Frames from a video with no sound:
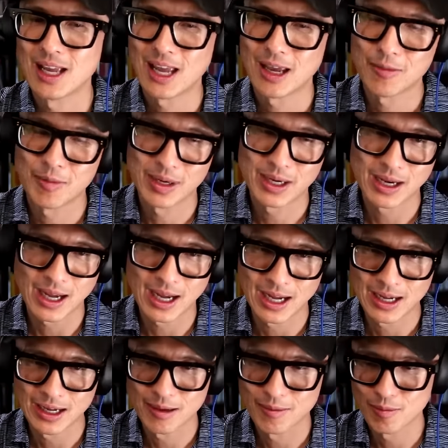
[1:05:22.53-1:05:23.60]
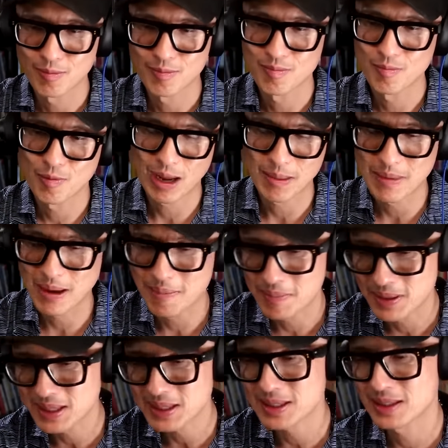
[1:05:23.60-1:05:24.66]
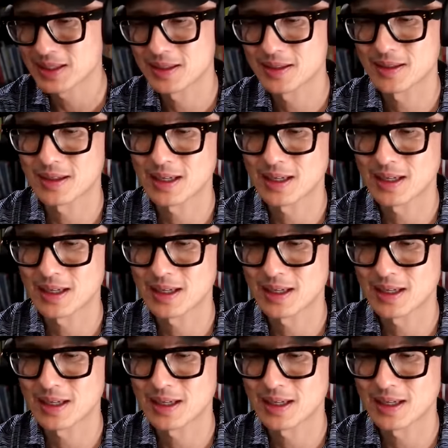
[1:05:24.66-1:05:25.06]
And when I ran my business,